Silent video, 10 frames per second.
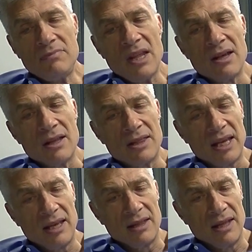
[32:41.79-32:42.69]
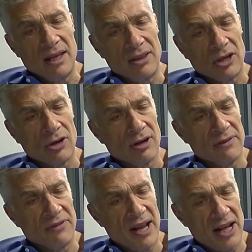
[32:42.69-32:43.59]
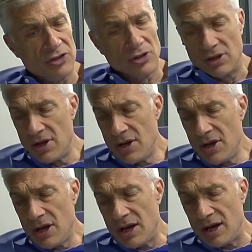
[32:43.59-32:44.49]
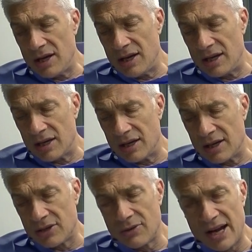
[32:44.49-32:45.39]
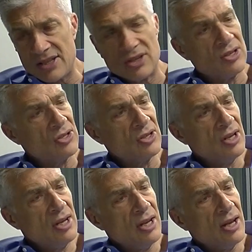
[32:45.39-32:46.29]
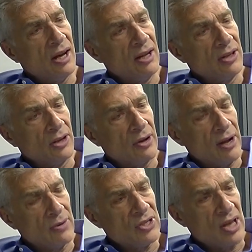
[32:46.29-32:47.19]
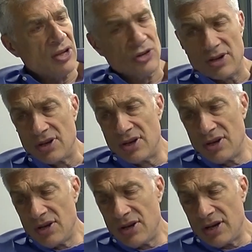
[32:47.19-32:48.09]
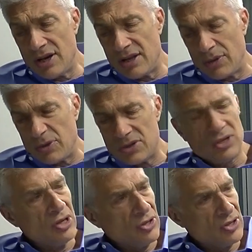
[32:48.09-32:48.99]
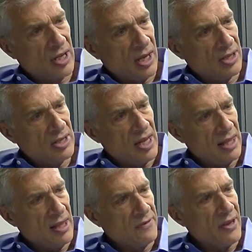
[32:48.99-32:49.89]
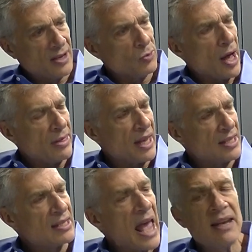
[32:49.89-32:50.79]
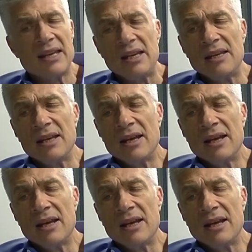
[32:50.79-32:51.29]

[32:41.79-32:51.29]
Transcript: the current financial crisis, the Great Recession, that we're still seeing the effect of. I think it's ending,